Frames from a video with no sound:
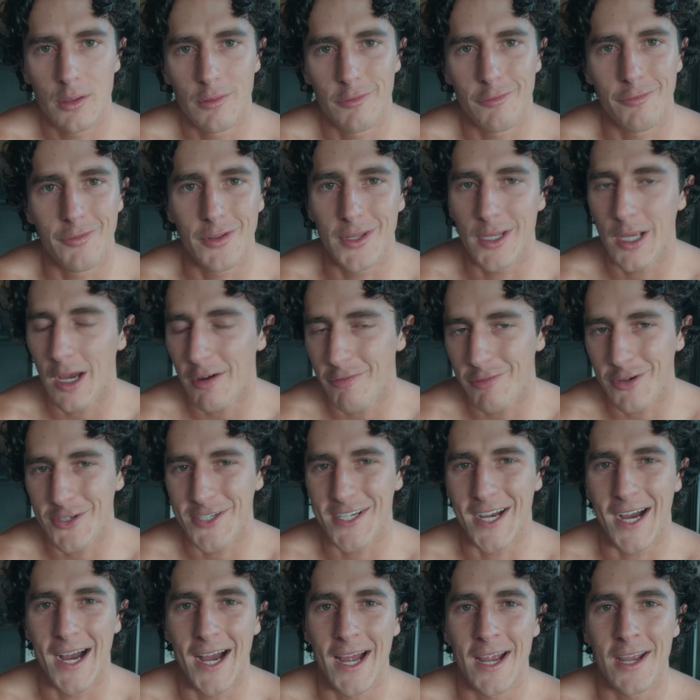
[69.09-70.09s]
For the average
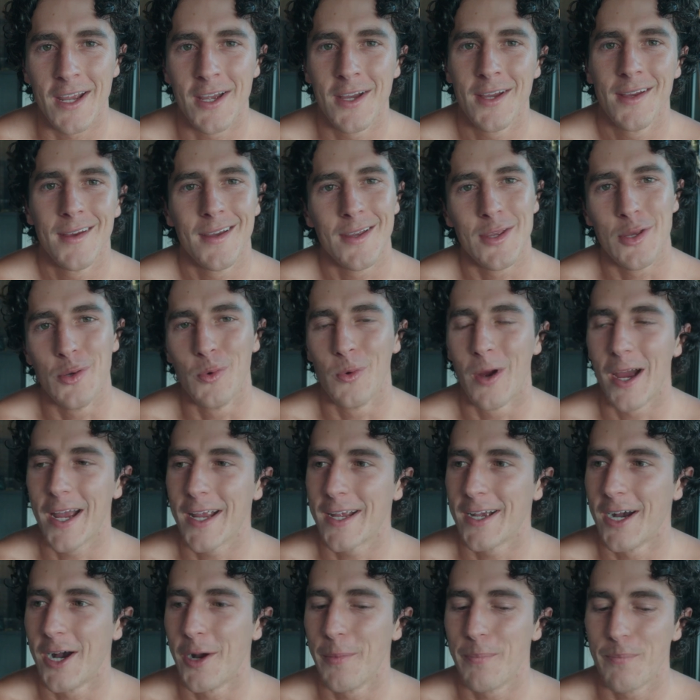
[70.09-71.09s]
guy, you
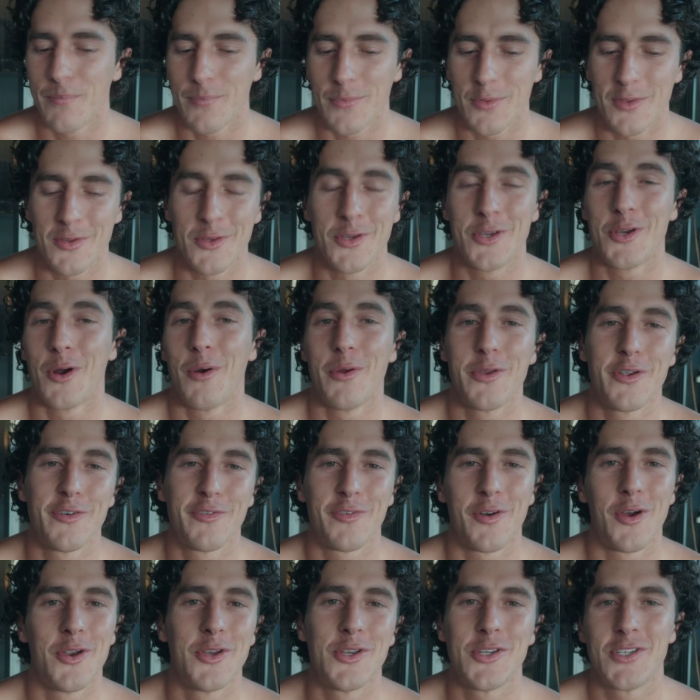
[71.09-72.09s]
wake up, you go on your
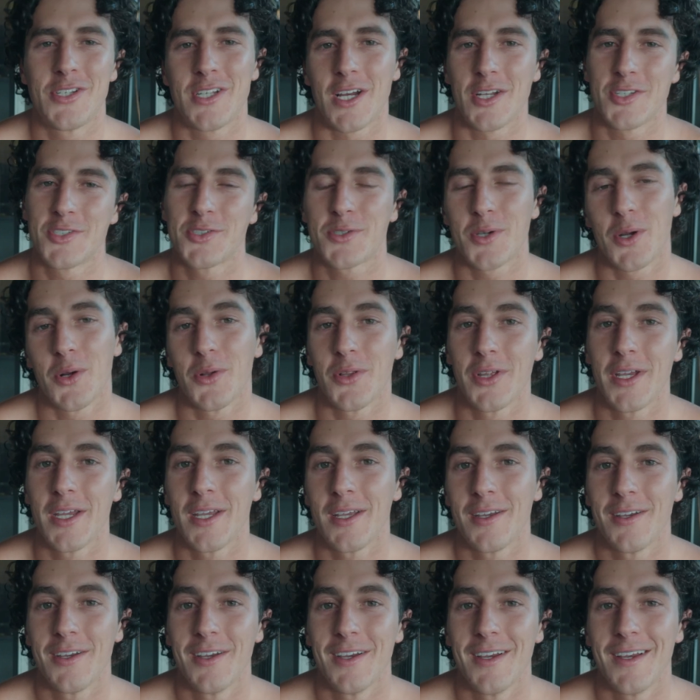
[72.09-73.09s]
phone, you start
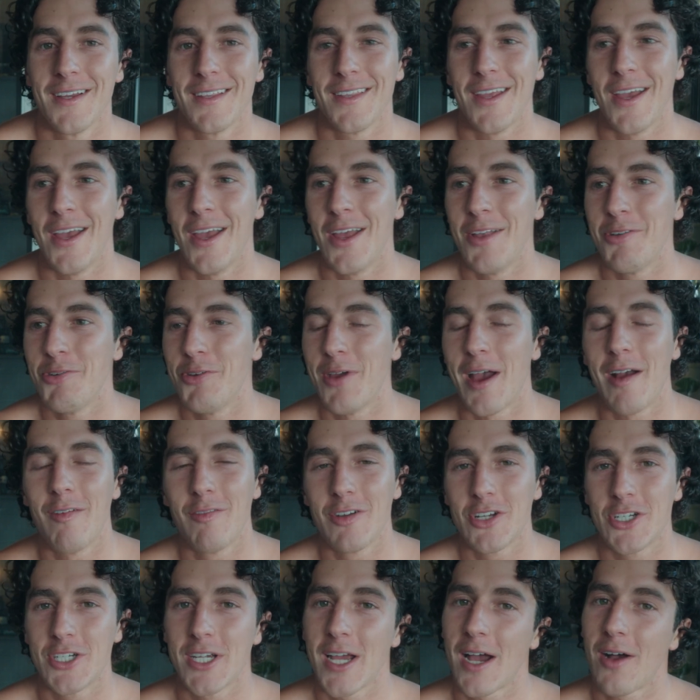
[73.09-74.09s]
scrolling, then you have
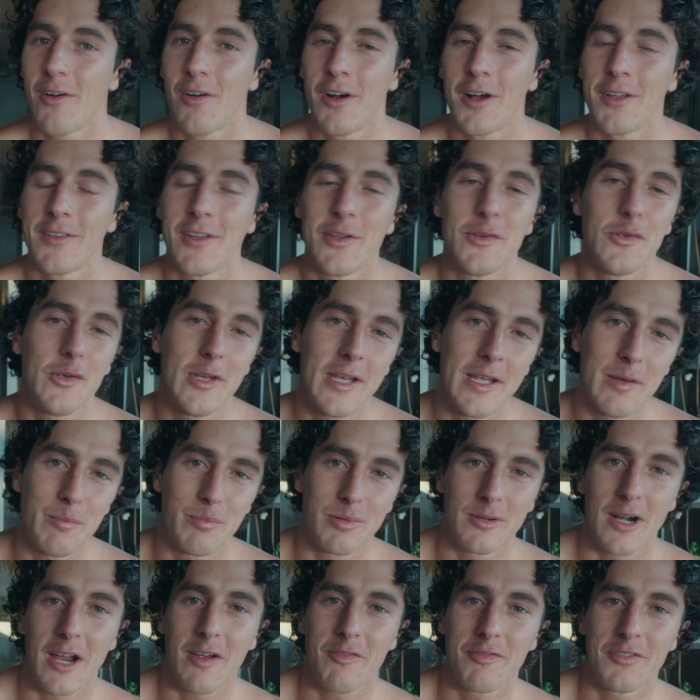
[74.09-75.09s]
a shower, then you eat
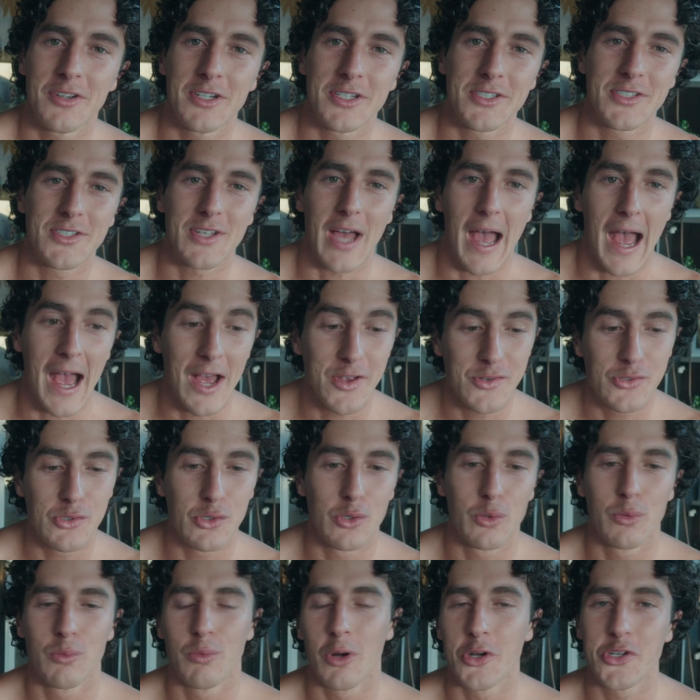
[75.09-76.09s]
breakfast. As
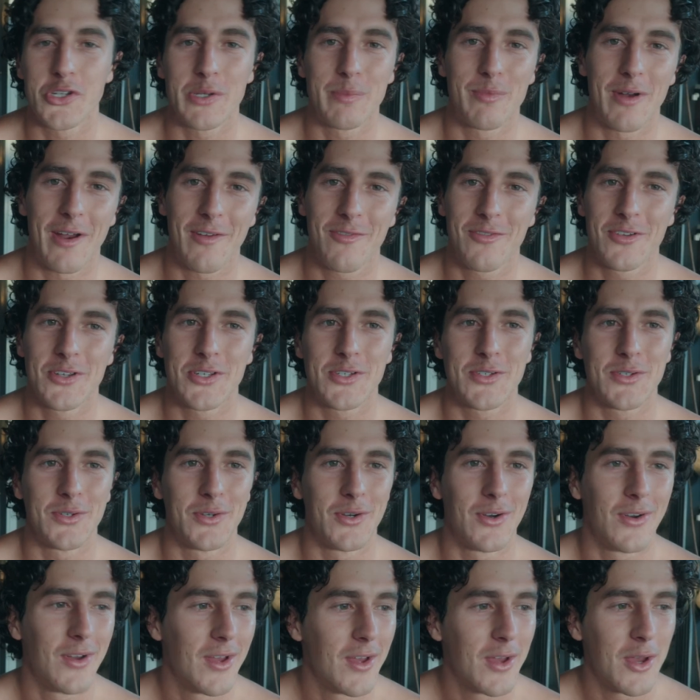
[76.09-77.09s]
you're watching breakfast,
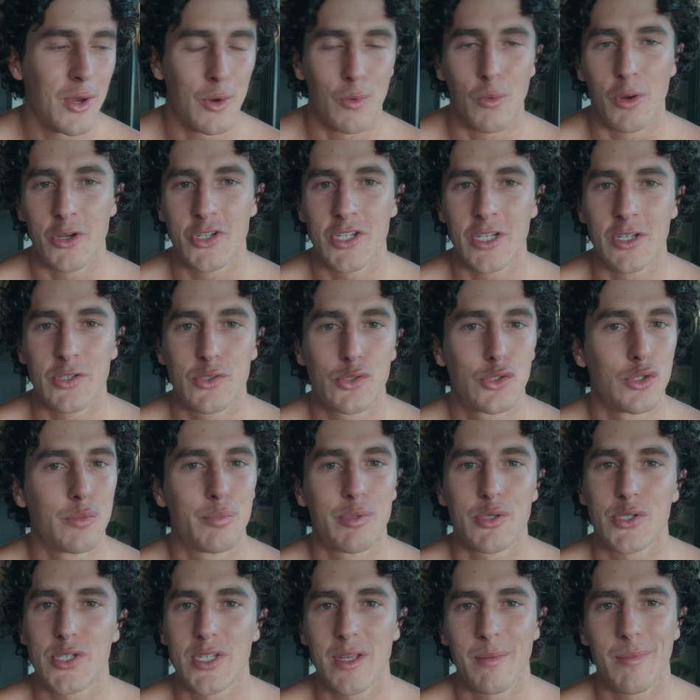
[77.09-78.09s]
you're watching a
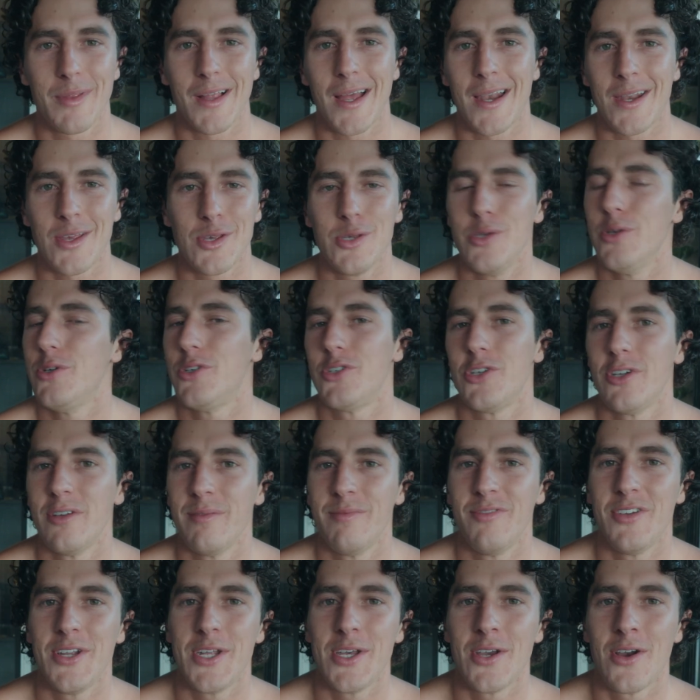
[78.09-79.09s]
super stimulating YouTube
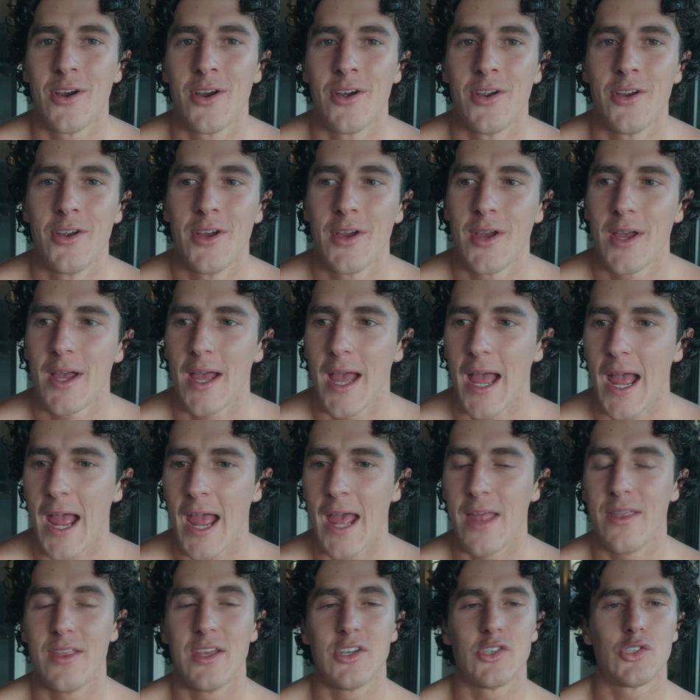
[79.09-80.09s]
video,
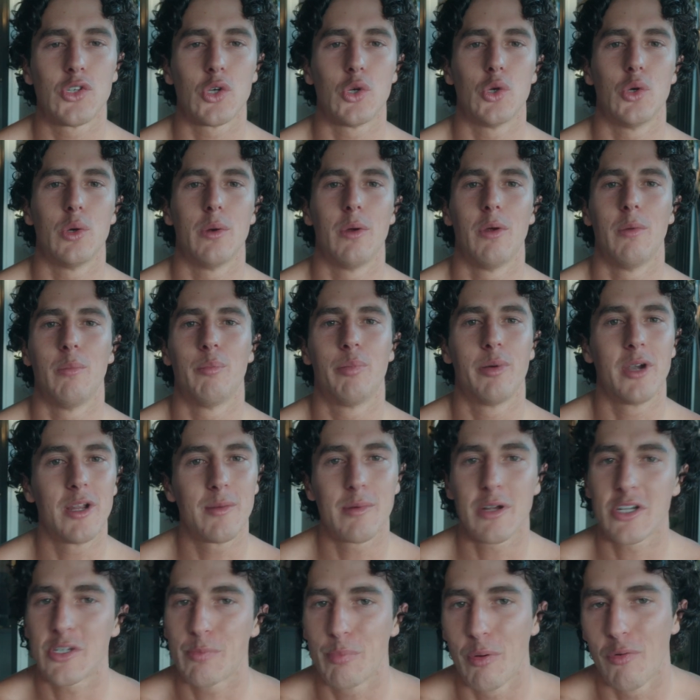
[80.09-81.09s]
and there's pretty
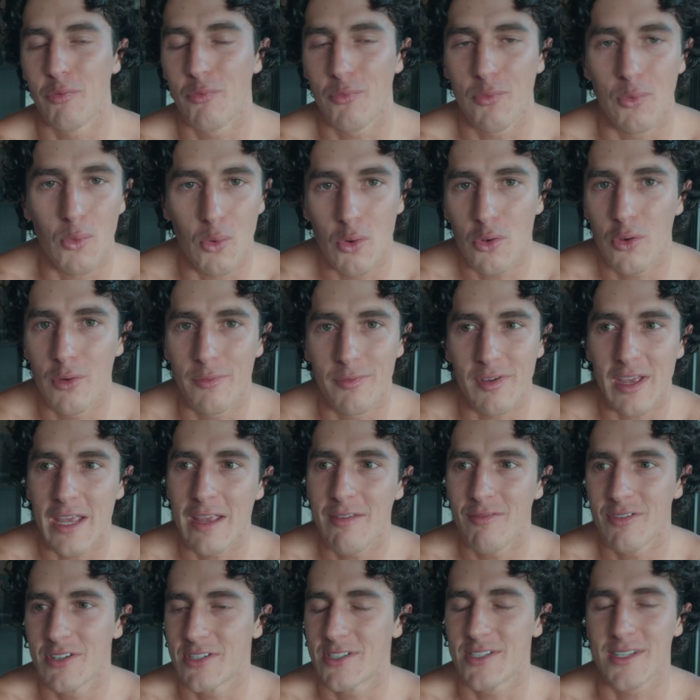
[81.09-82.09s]
much before you've
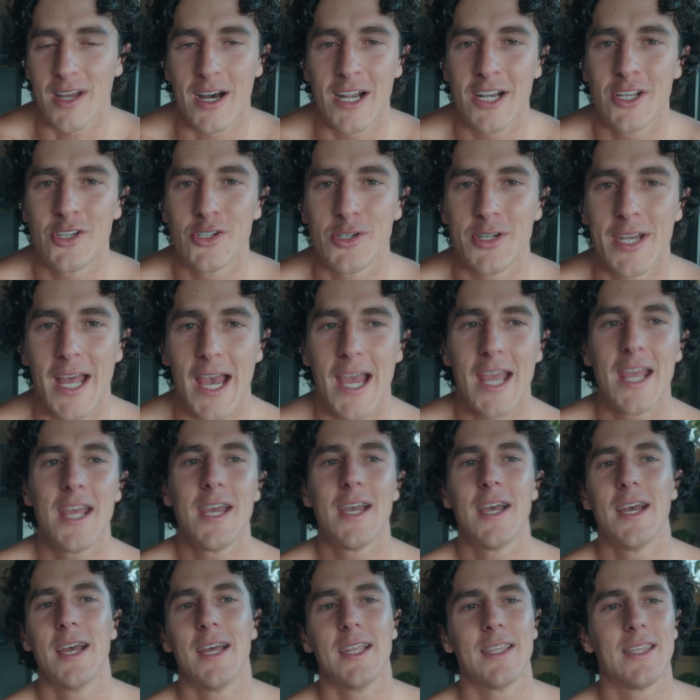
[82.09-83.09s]
even started your day,
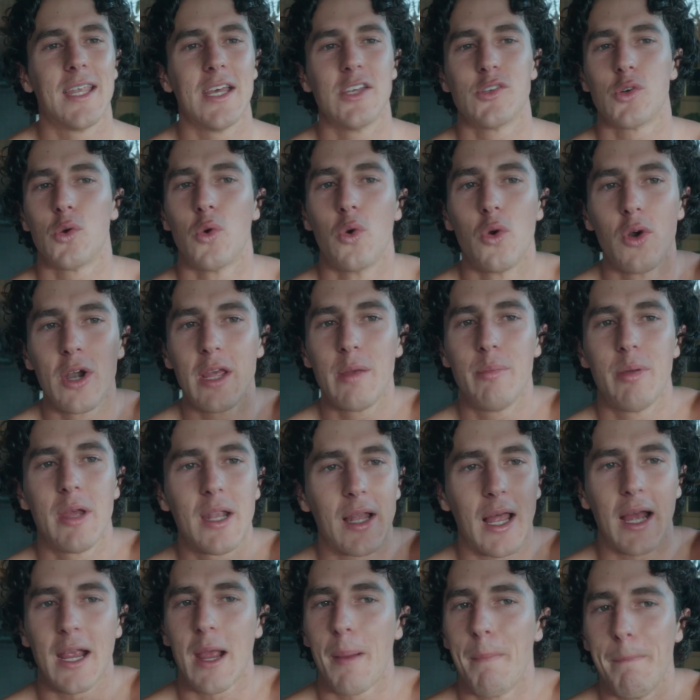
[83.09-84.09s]
there's already been
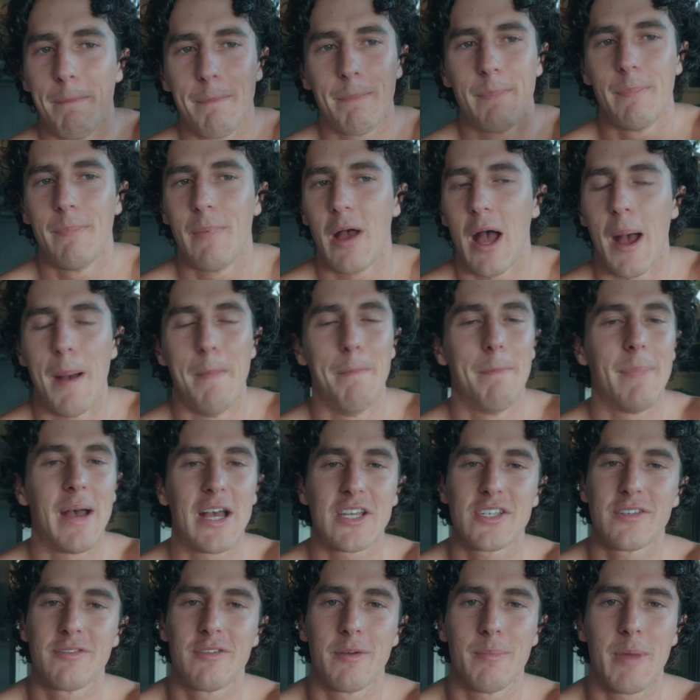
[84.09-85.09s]
like a
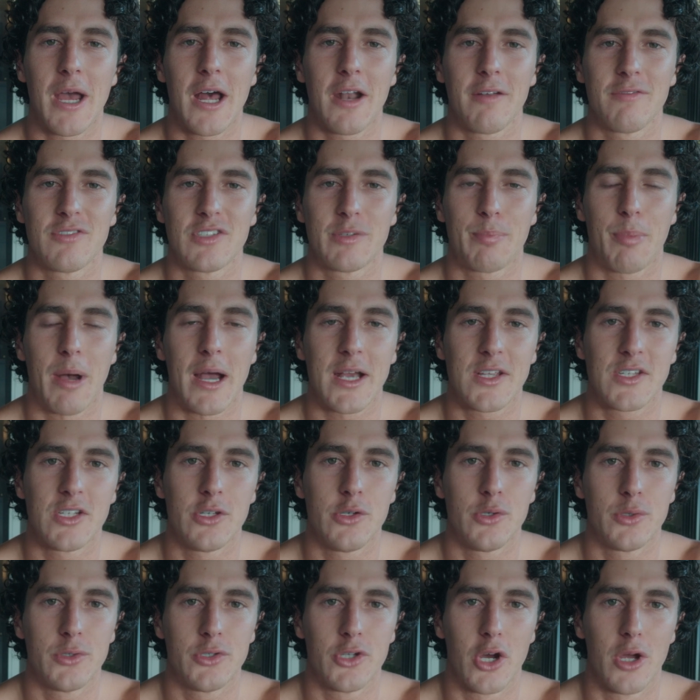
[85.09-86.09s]
massive amount of spikes in
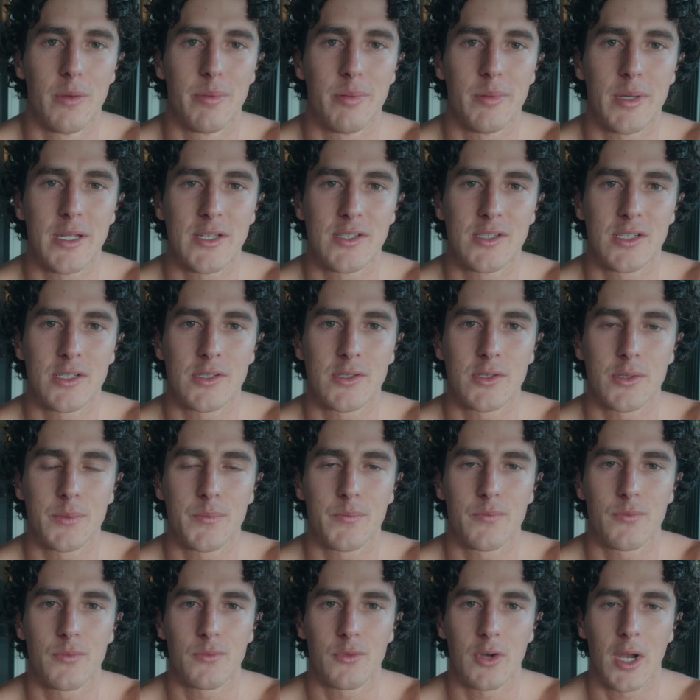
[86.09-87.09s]
your dopamine system,
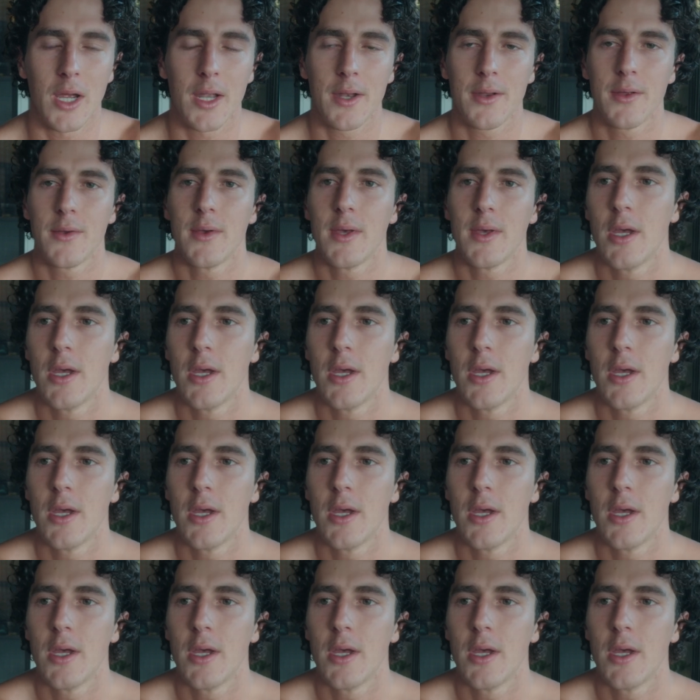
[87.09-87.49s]
right?